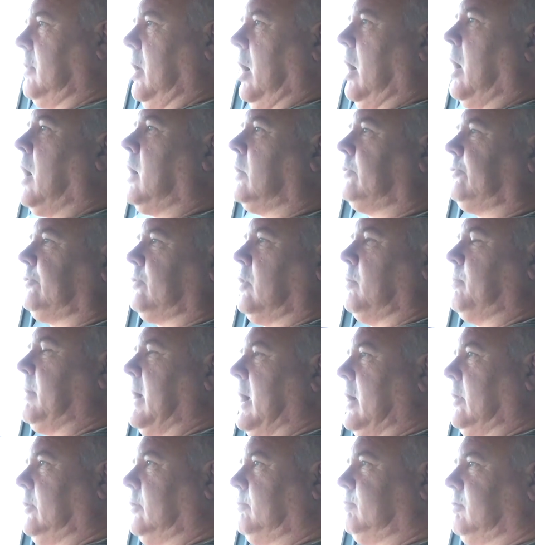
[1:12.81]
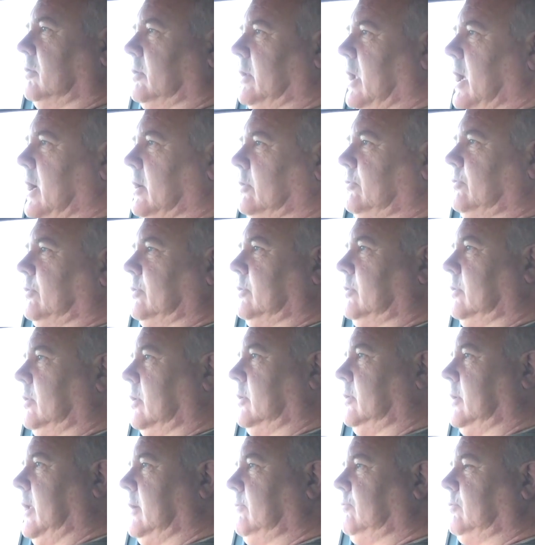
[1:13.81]
ask about the products
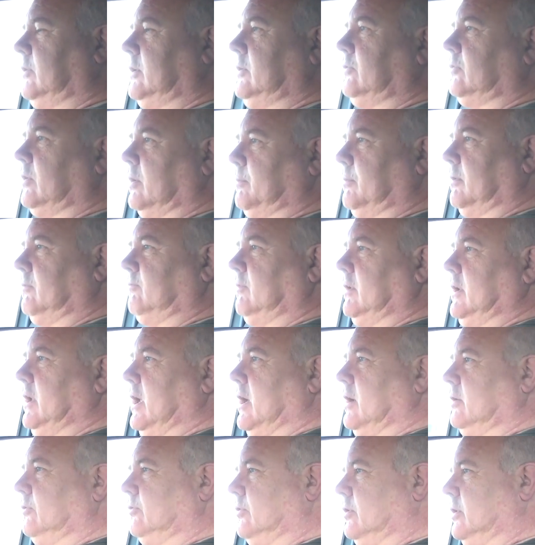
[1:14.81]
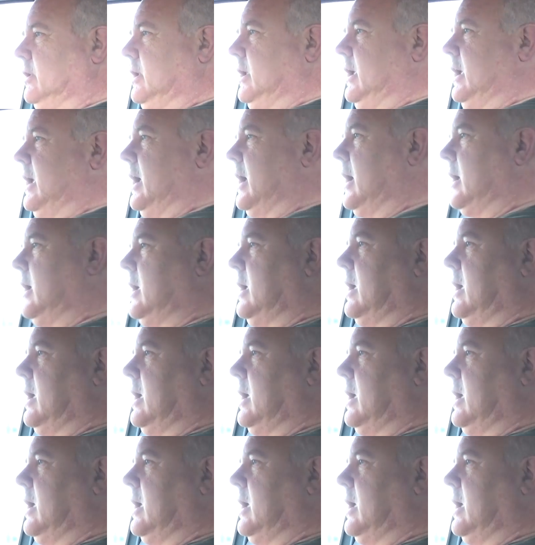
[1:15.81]
and they've seen some of the videos on here,